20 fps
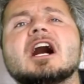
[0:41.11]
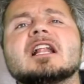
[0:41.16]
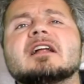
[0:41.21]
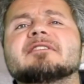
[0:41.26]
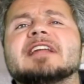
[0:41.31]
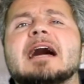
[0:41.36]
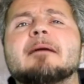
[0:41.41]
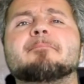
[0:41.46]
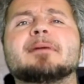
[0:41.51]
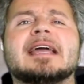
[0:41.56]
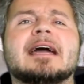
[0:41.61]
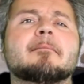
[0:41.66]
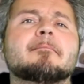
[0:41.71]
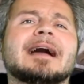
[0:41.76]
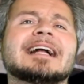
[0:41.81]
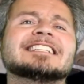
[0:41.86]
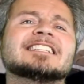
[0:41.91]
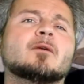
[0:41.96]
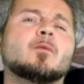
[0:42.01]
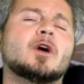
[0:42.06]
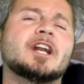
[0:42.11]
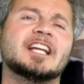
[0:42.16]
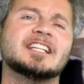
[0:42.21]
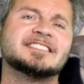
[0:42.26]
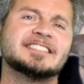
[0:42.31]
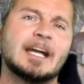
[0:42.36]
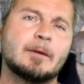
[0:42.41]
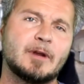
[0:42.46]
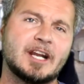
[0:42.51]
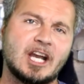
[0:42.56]
All of that being mentioned, what do
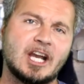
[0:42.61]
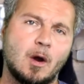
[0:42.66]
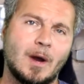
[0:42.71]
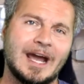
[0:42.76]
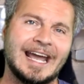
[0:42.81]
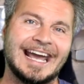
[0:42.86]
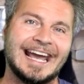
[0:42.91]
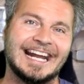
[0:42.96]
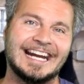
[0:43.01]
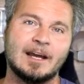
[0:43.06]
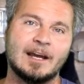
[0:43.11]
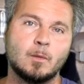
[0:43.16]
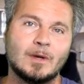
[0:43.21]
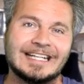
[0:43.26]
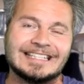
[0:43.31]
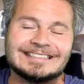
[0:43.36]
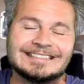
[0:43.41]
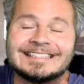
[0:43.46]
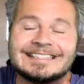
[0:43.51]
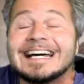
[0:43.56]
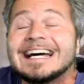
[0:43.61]
you say we go ahead and we